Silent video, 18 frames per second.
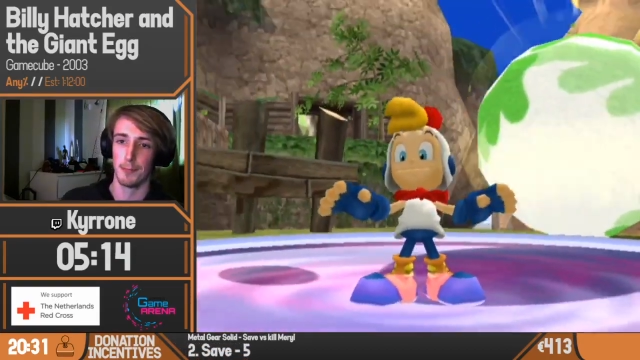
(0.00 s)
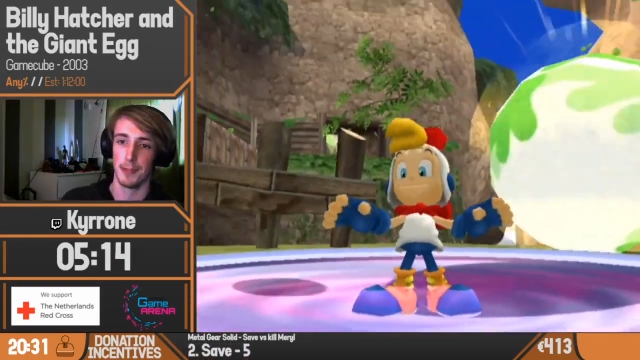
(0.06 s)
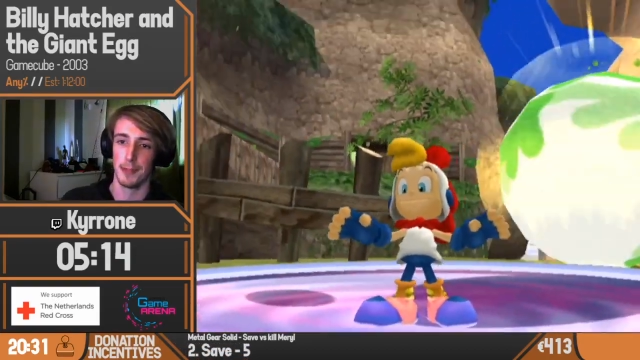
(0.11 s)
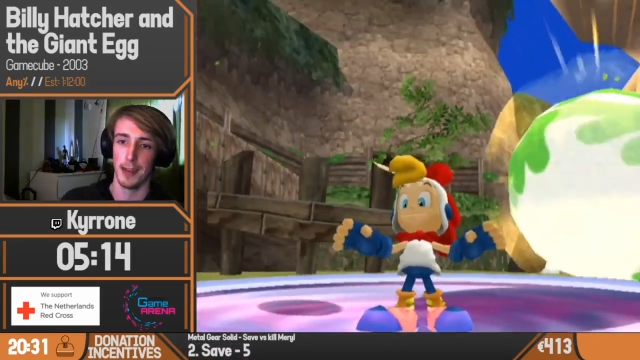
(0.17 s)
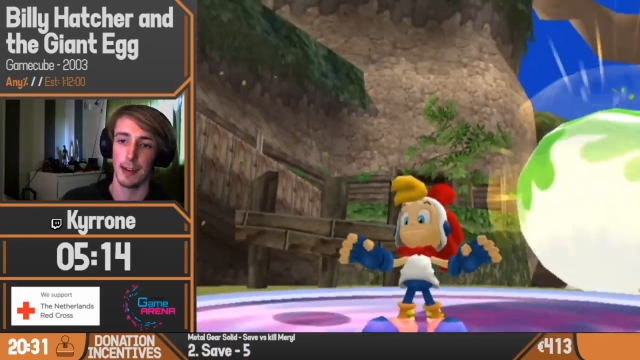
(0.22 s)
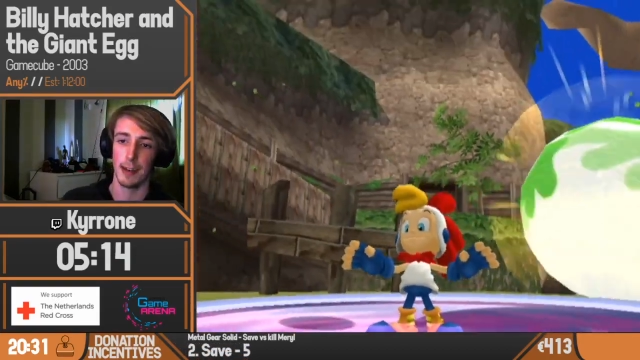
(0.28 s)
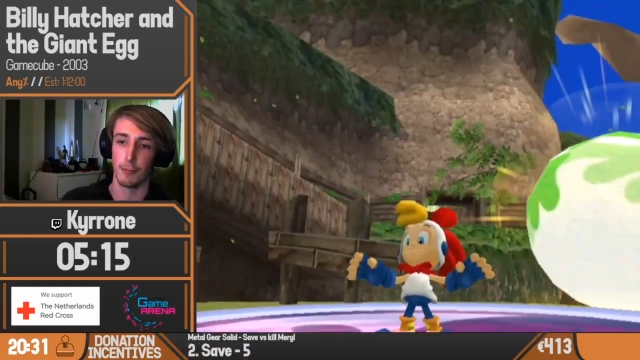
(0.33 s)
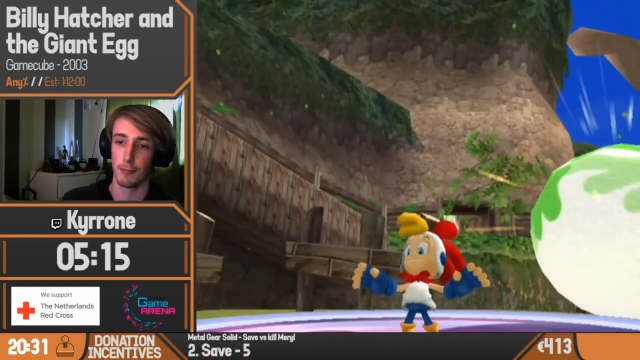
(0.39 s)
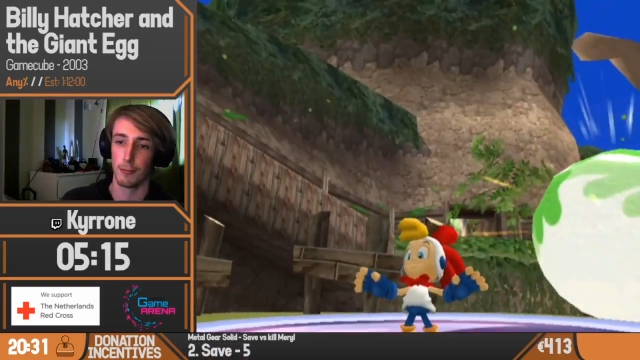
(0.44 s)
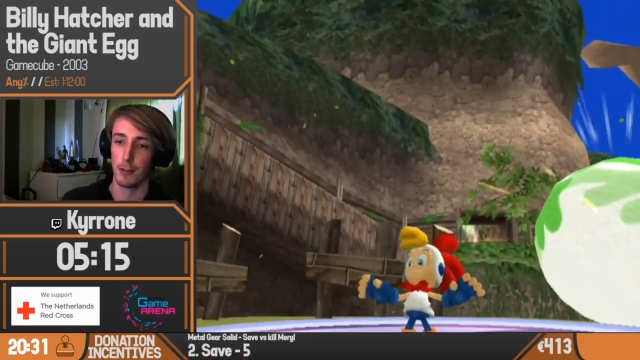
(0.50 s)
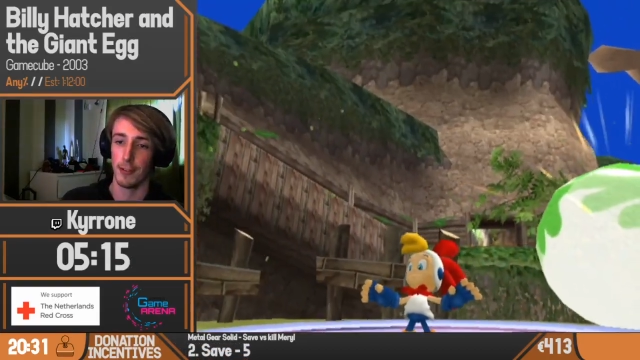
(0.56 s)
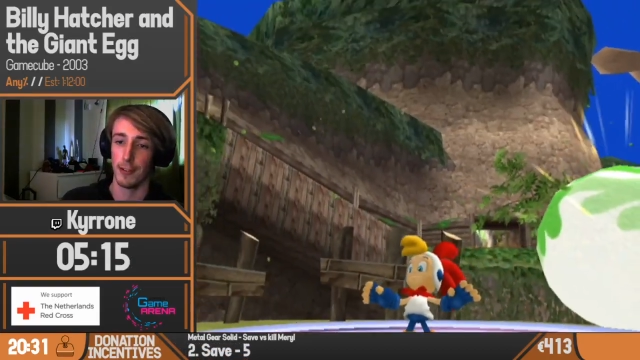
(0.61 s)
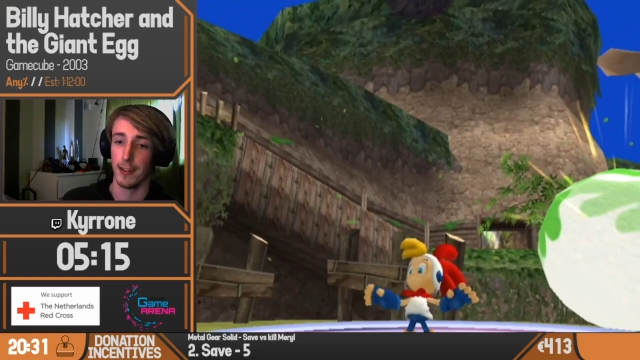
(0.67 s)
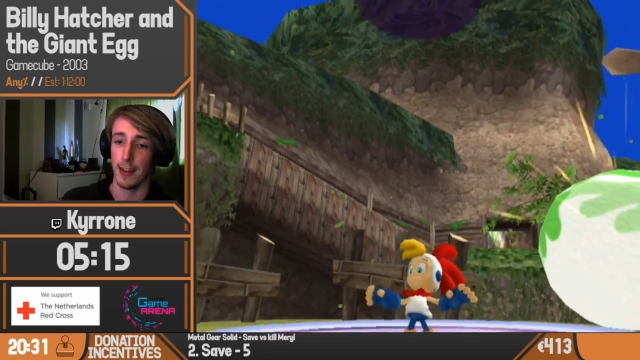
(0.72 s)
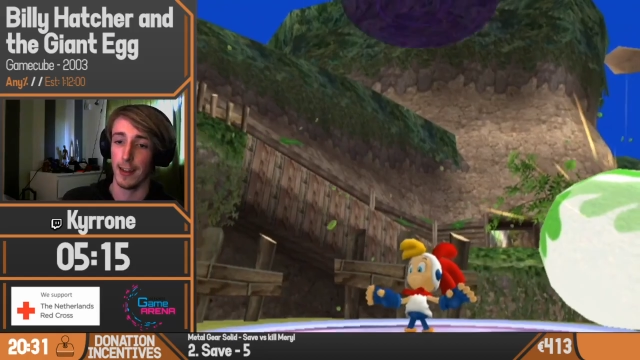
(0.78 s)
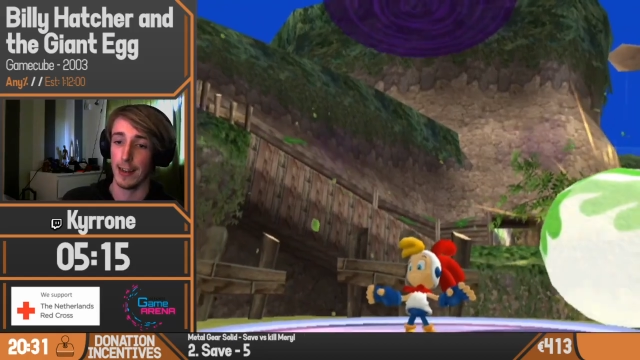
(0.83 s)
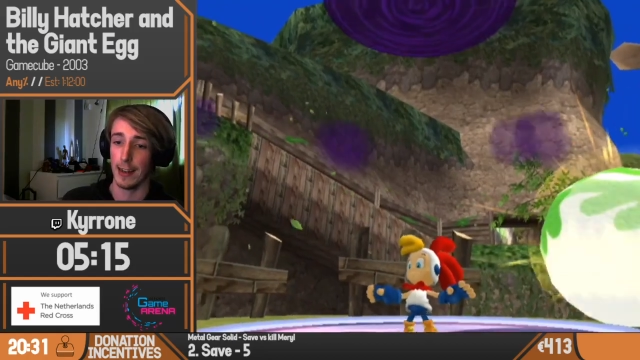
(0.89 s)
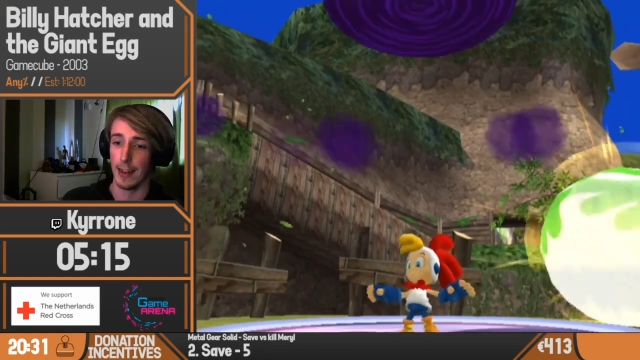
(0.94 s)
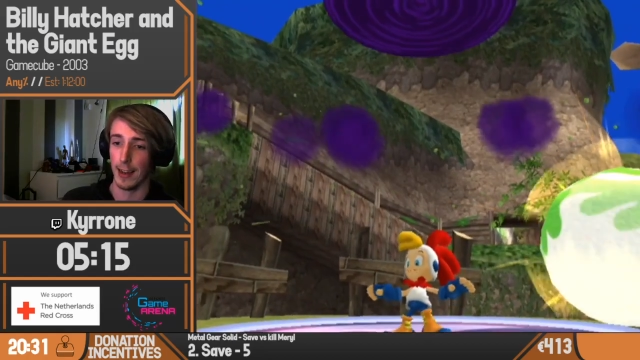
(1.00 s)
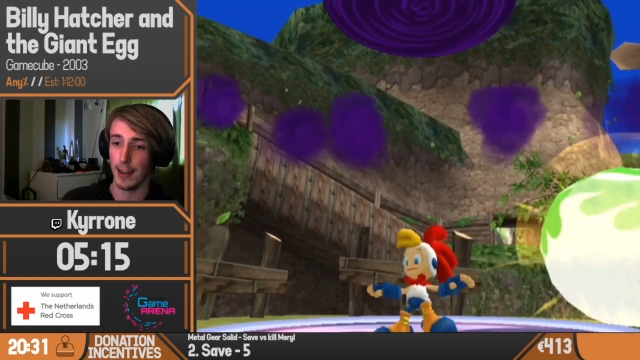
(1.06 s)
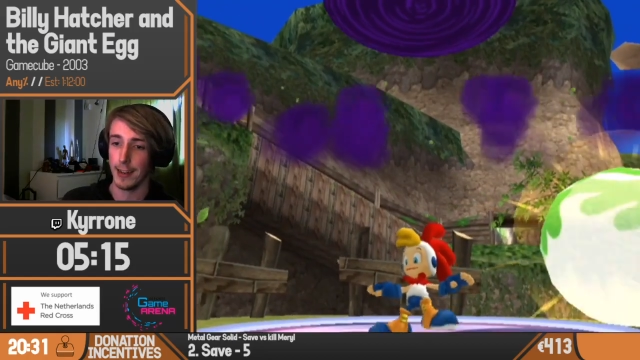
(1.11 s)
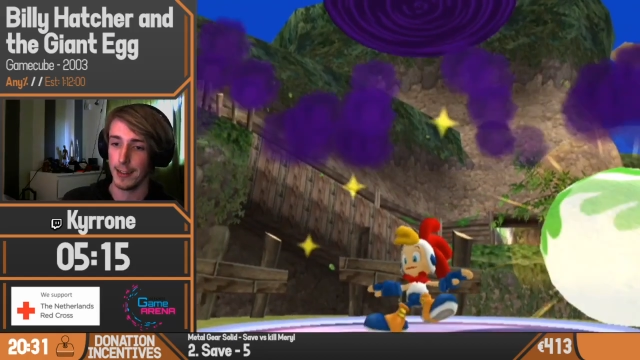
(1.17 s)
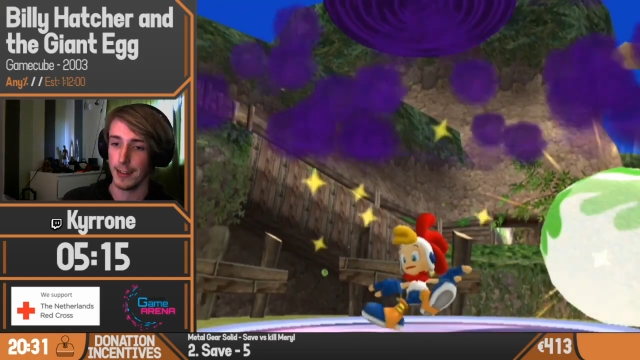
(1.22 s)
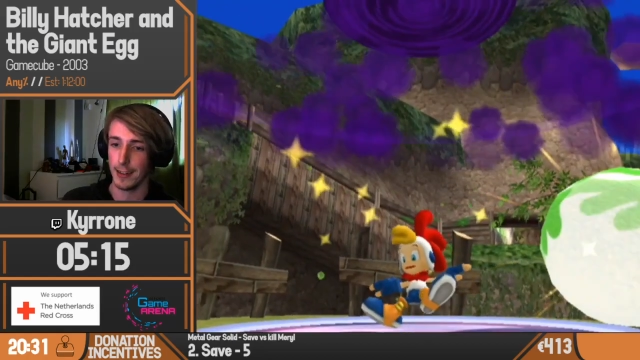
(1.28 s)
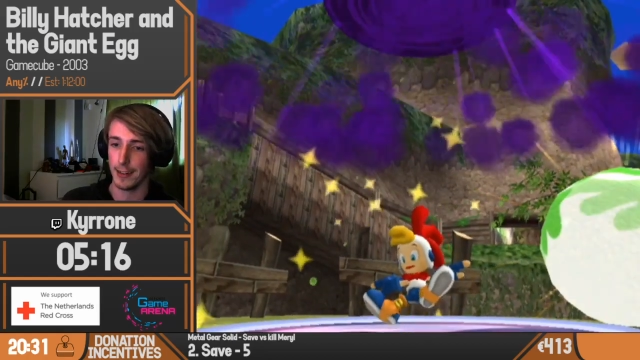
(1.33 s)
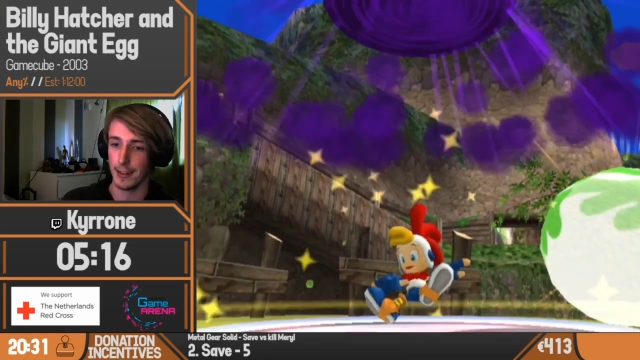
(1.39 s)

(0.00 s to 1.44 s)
take a fruit that they like,